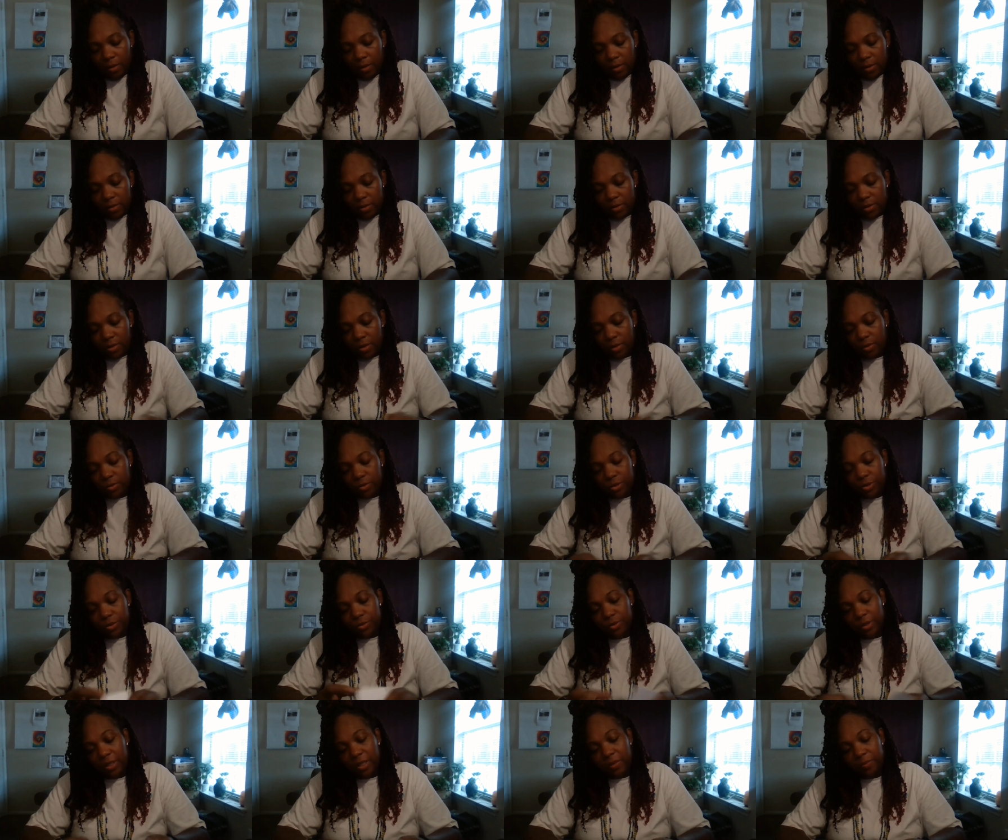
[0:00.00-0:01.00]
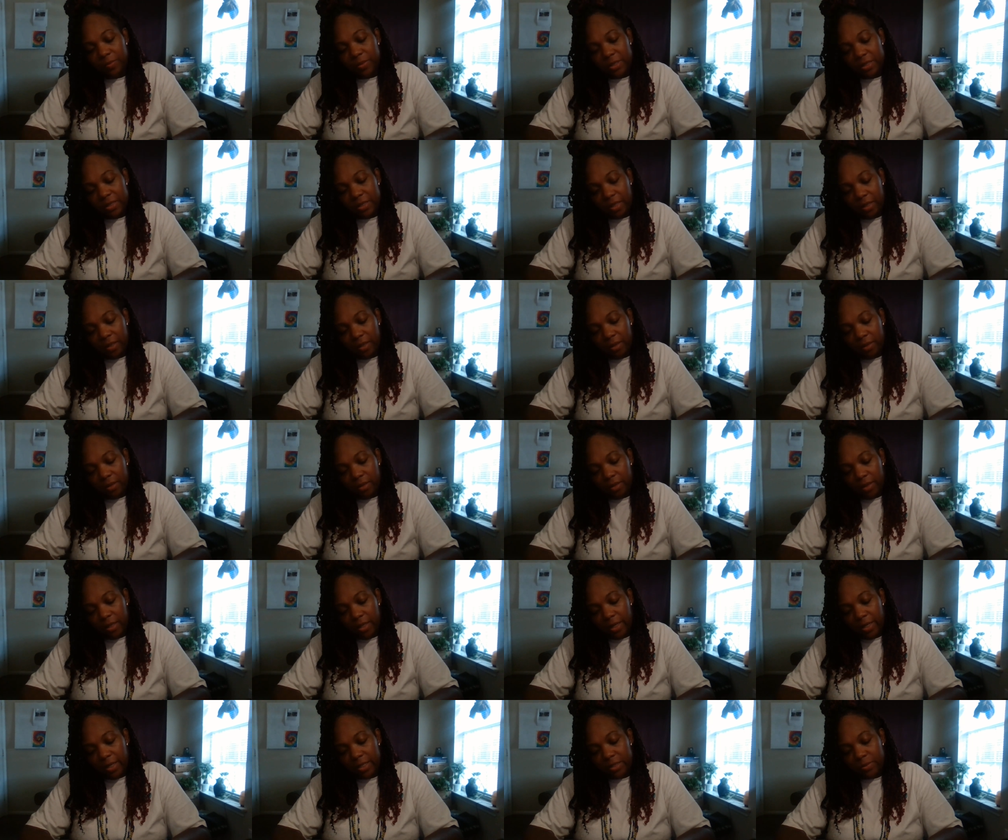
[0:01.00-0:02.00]
So dreams say,
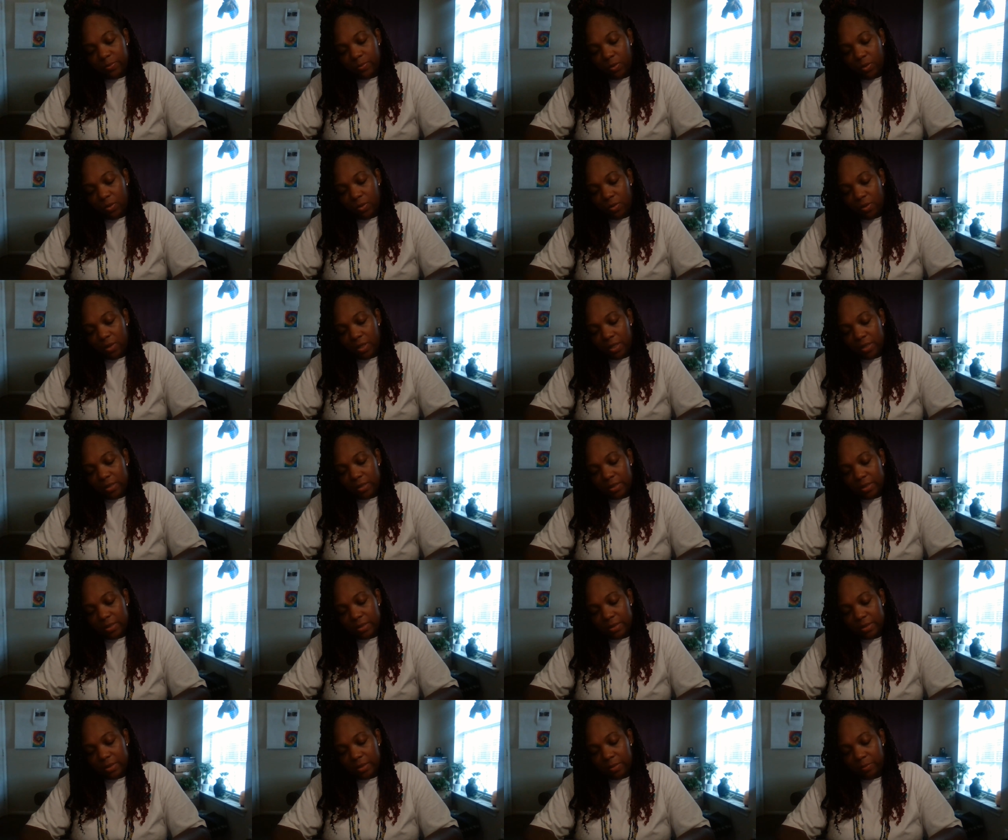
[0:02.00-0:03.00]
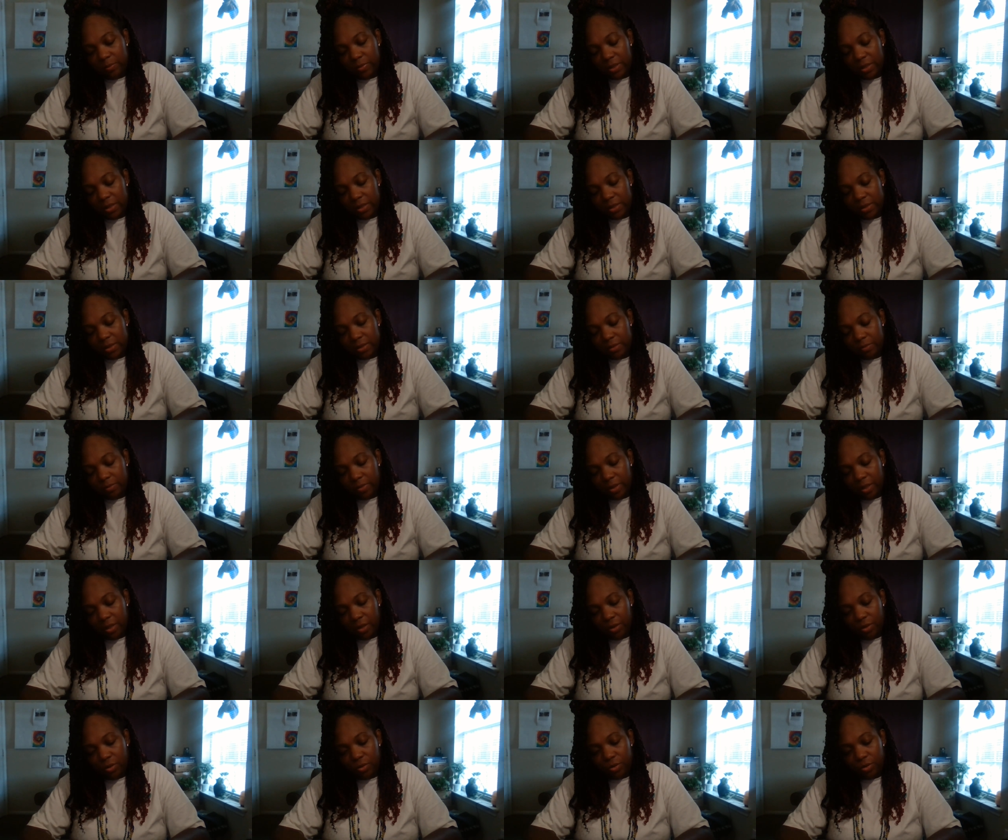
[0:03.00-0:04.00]
explore the symbolism
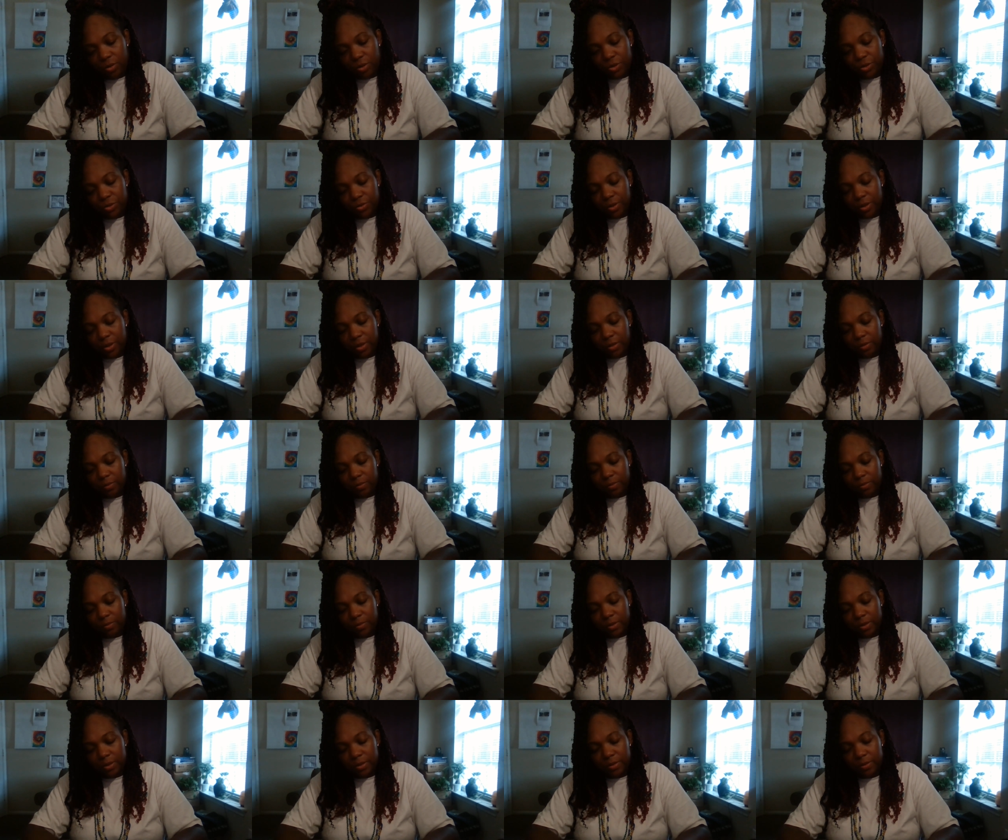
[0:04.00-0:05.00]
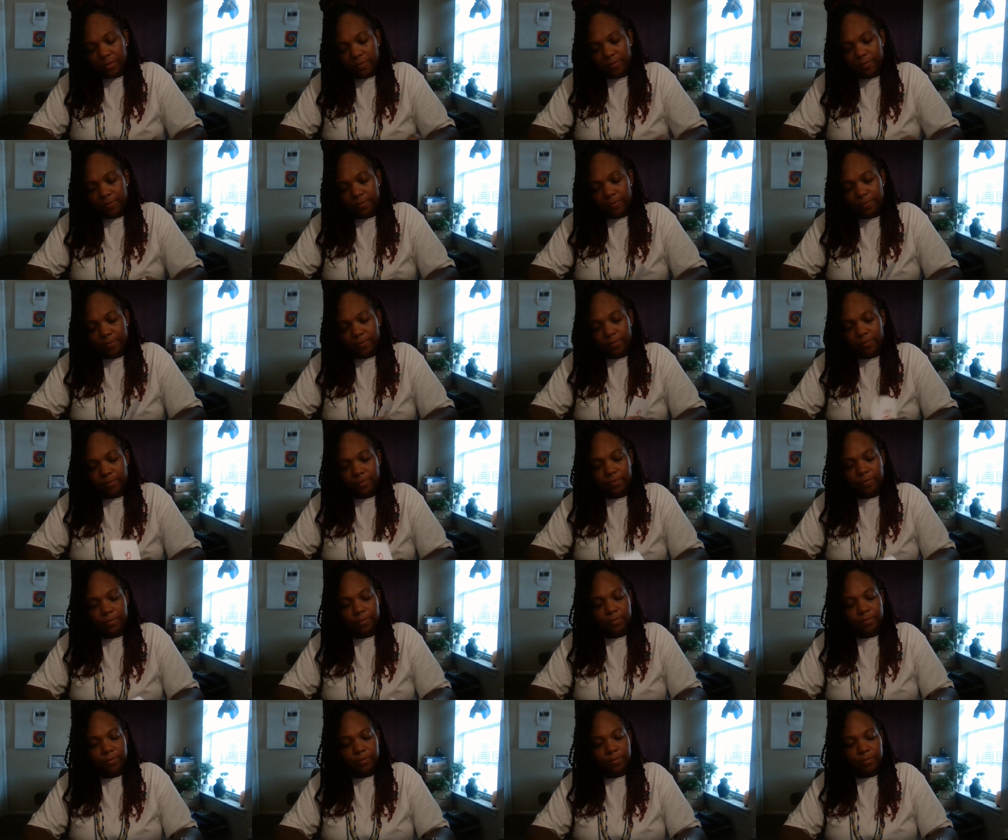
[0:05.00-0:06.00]
in your dreams. Hmm.
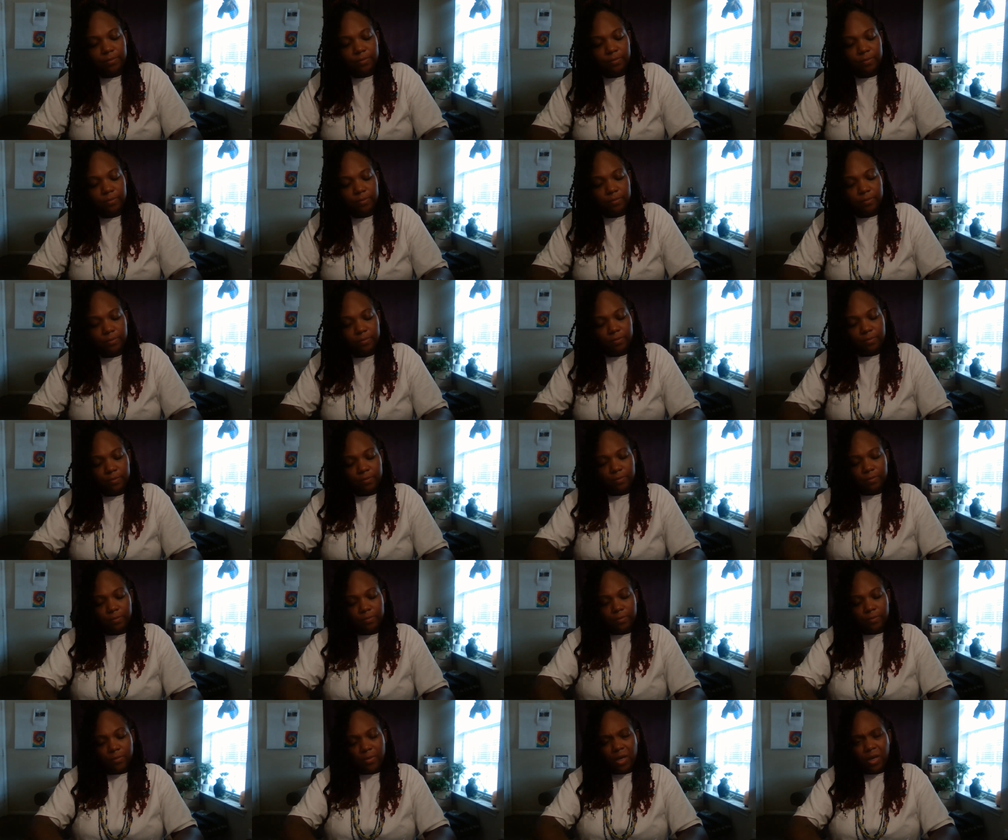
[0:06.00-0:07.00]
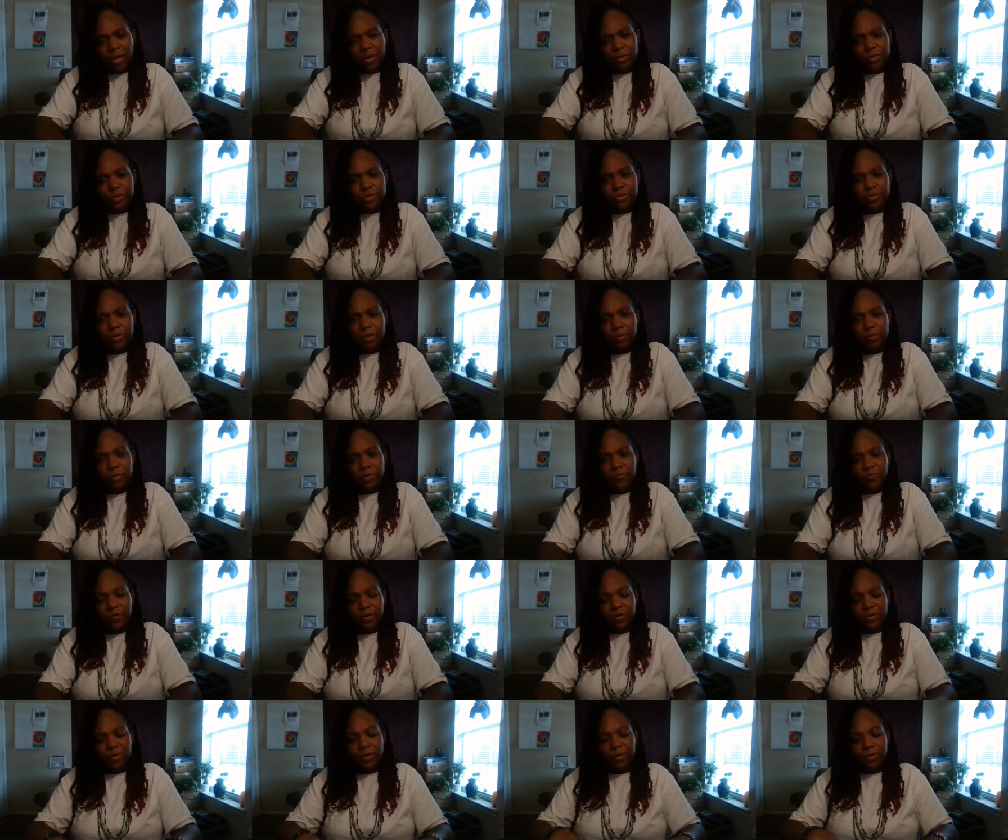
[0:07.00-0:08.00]
Are you dreaming,
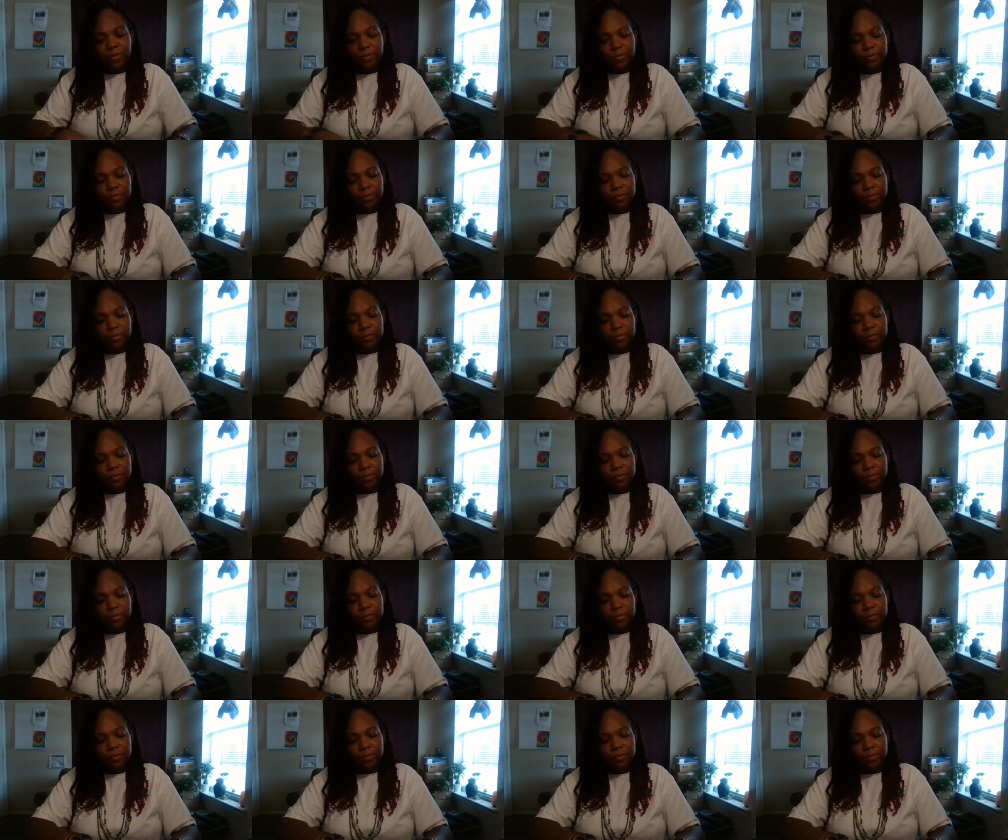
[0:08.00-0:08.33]
Virgo?